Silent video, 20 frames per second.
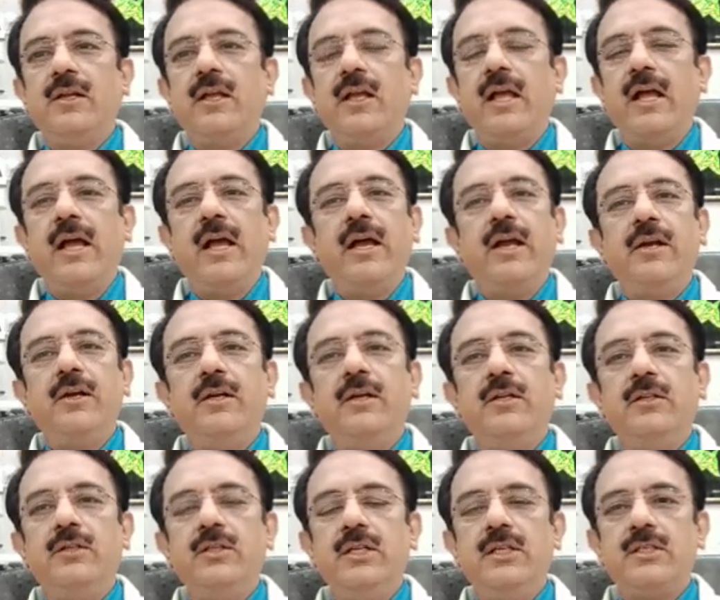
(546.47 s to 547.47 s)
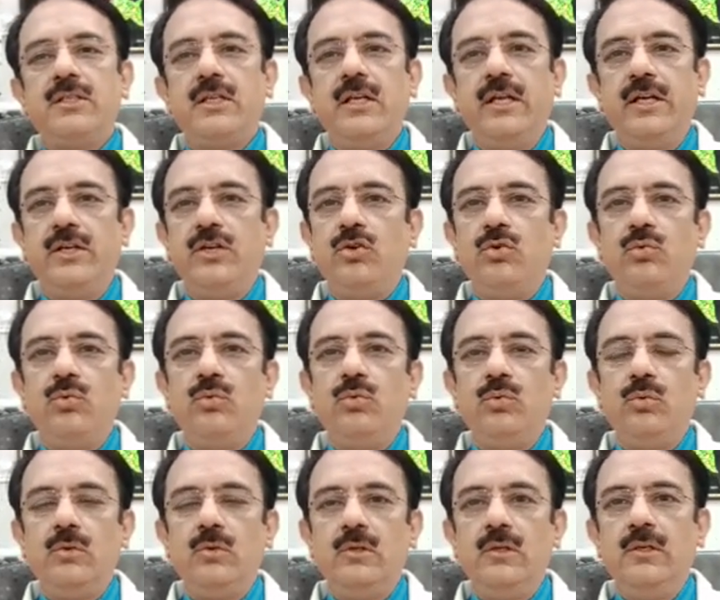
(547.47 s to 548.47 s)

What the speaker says: And this led to